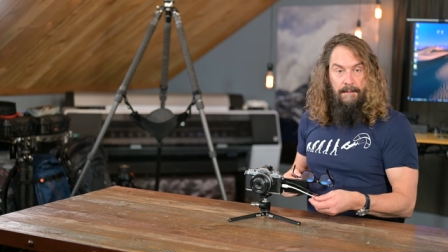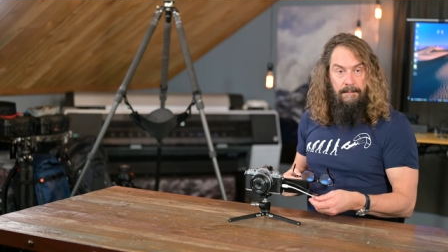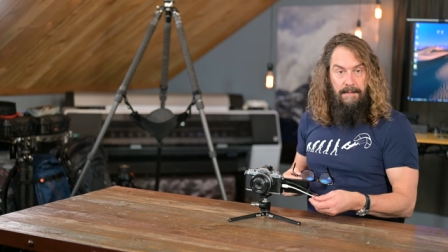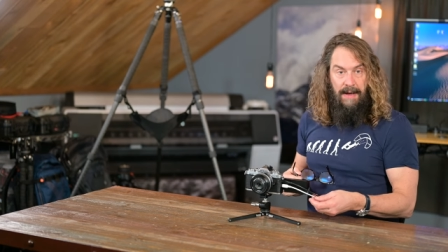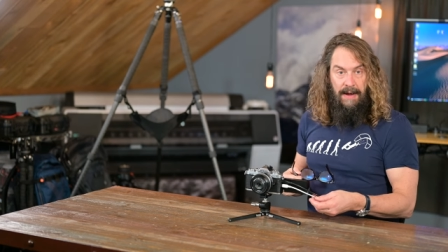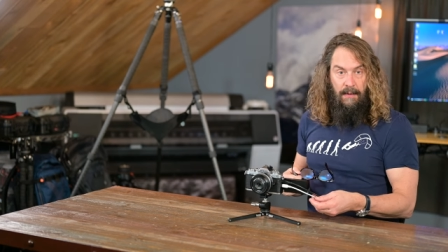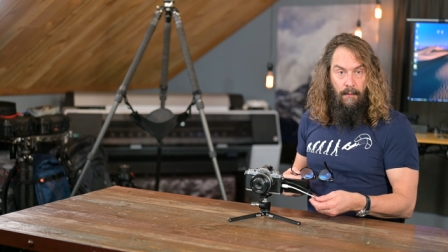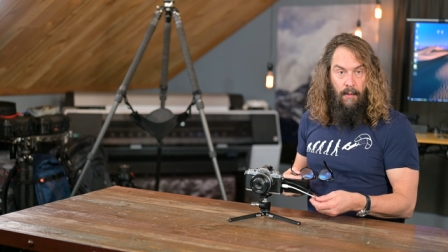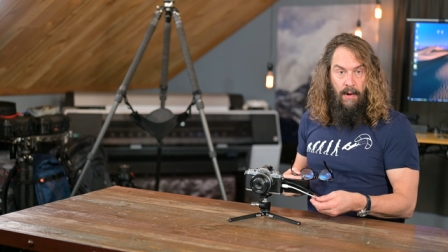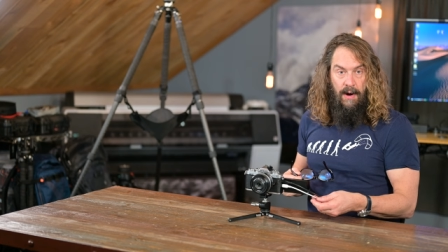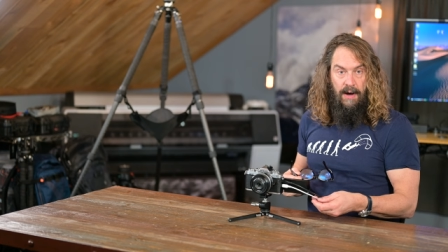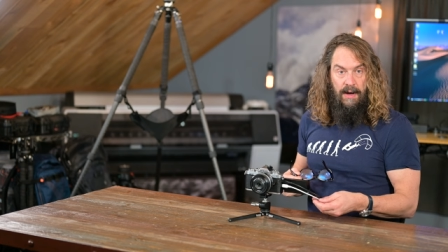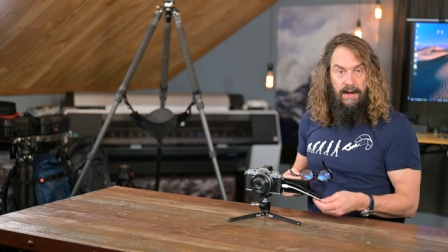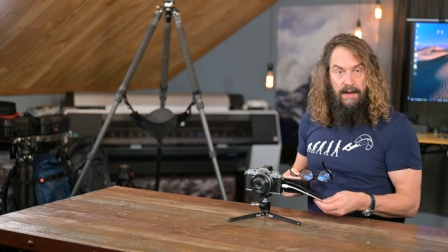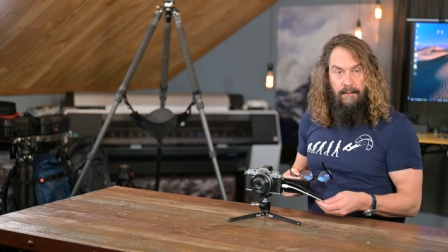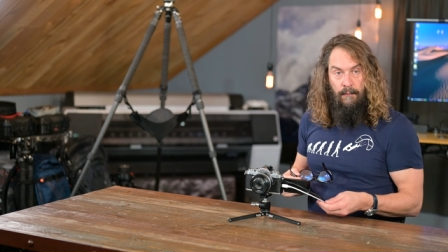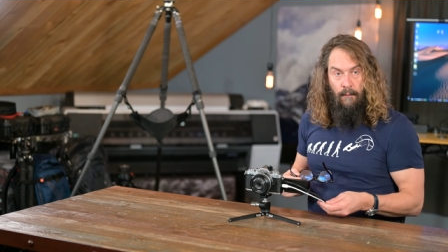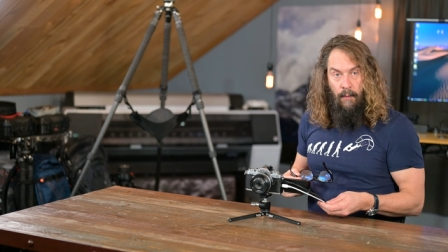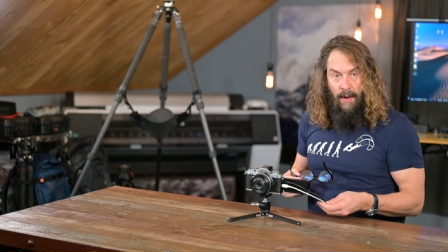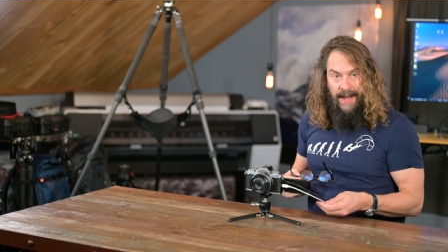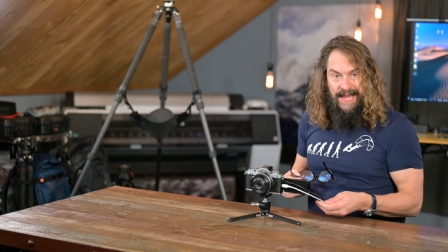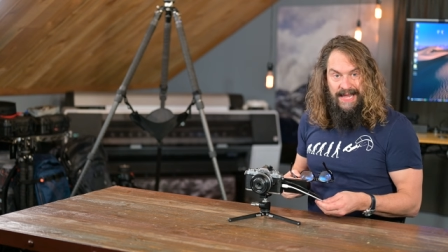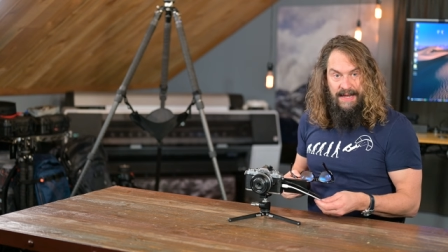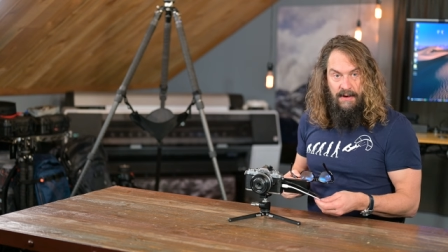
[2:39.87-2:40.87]
my
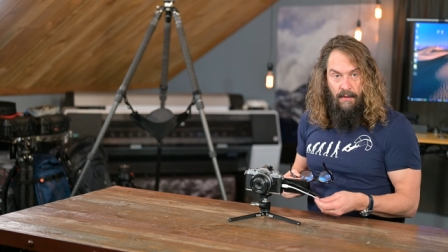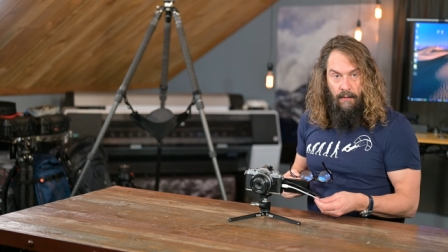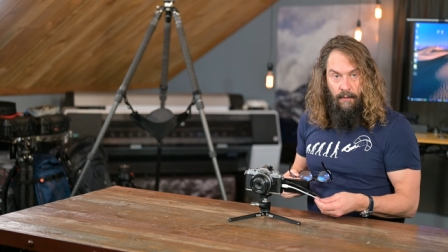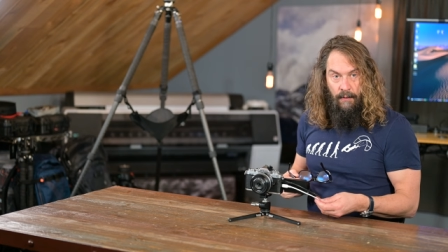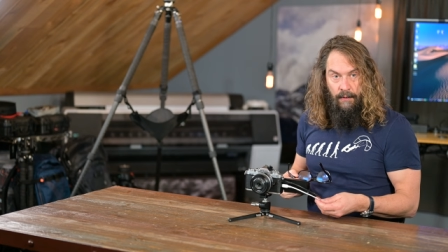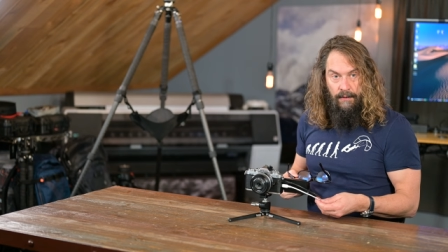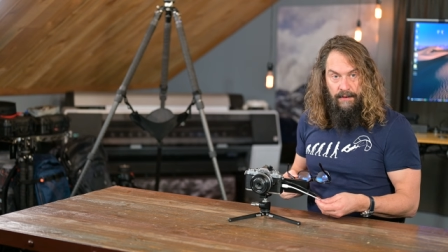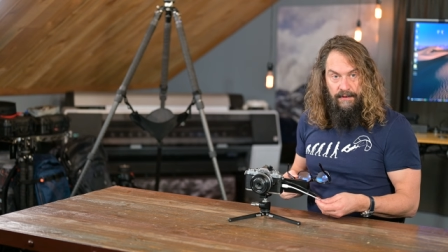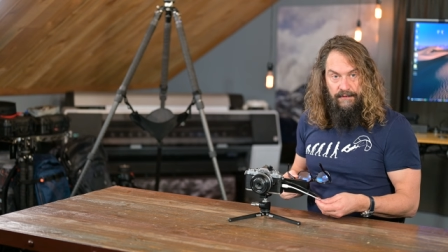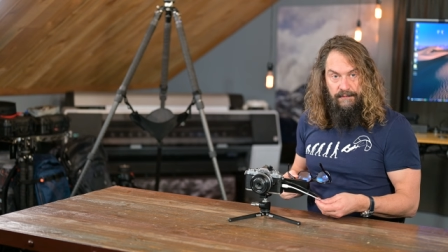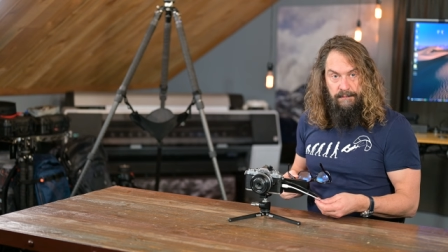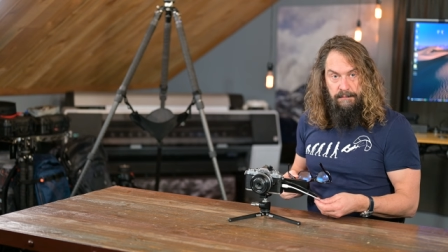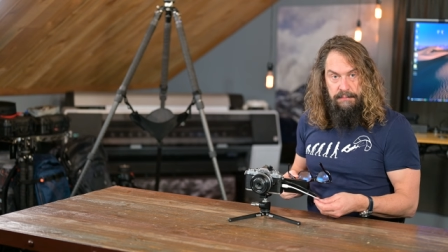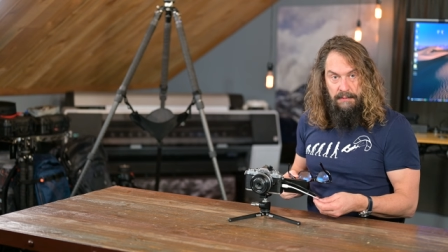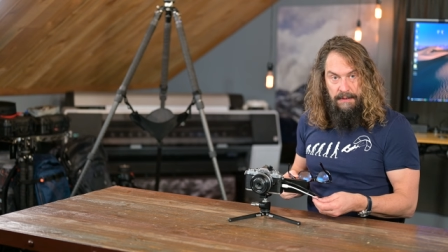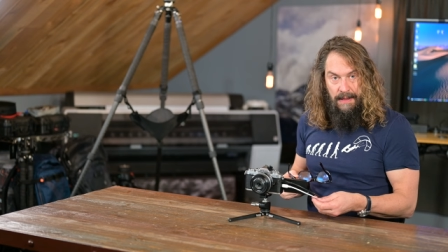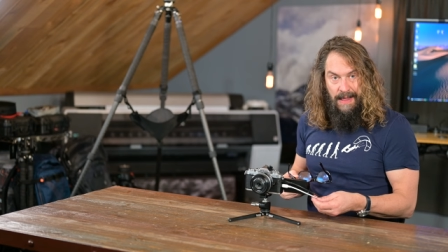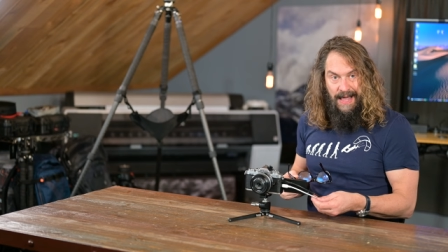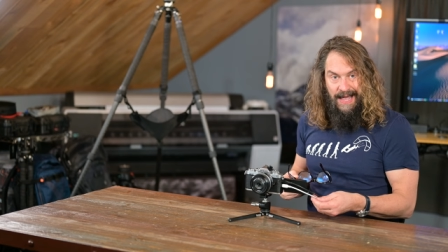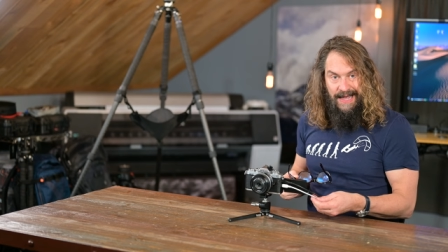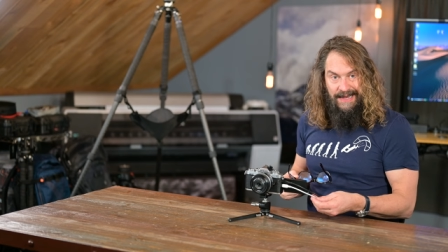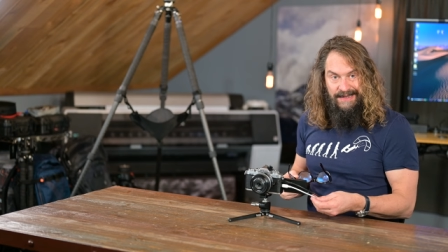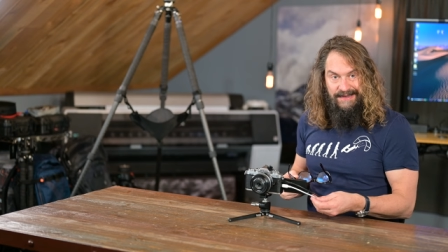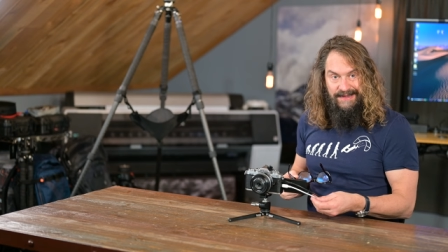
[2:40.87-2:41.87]
white cord is
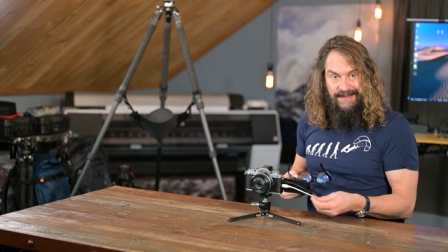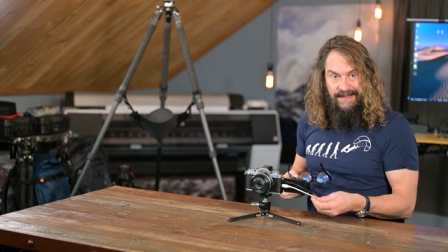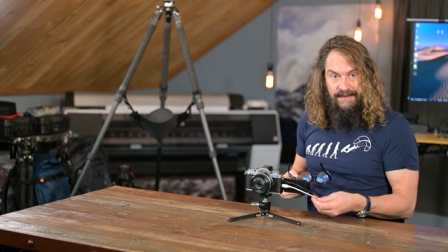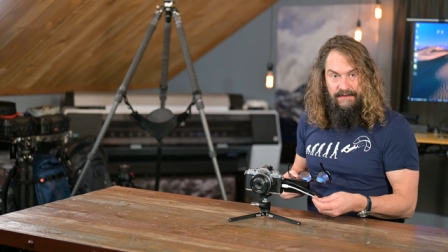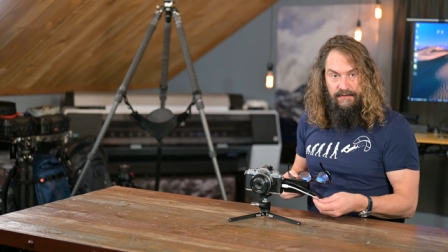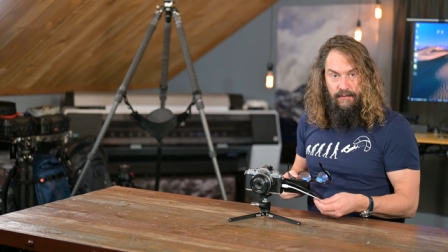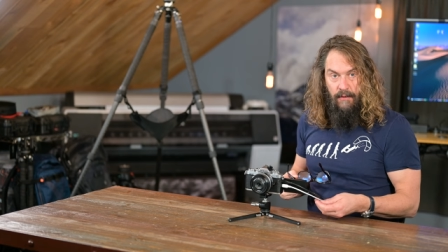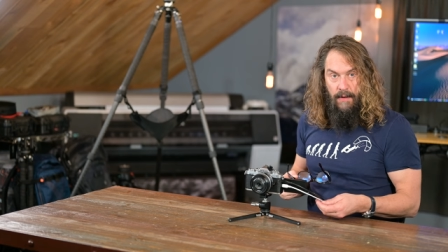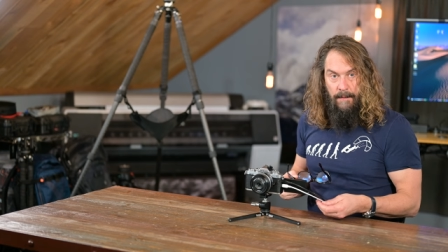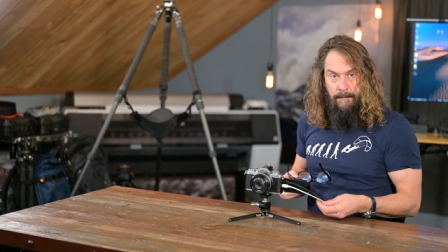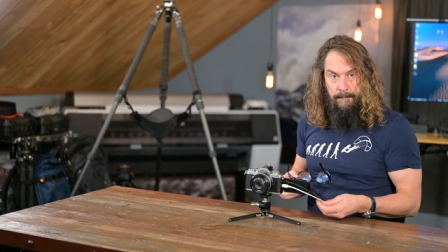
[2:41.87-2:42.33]
plugged into